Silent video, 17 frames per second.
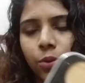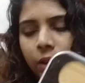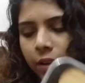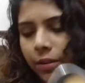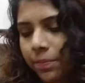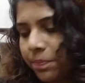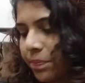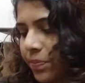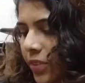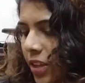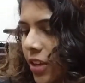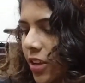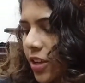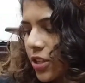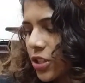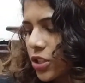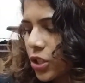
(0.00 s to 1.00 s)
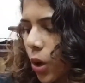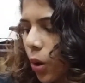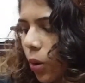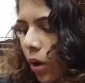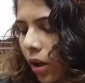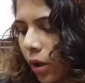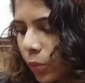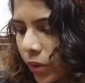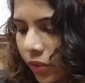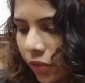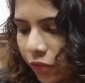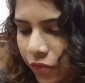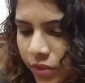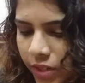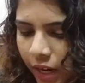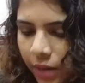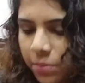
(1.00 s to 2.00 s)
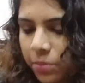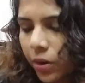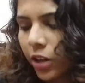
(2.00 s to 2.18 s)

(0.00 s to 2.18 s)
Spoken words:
great. So we've done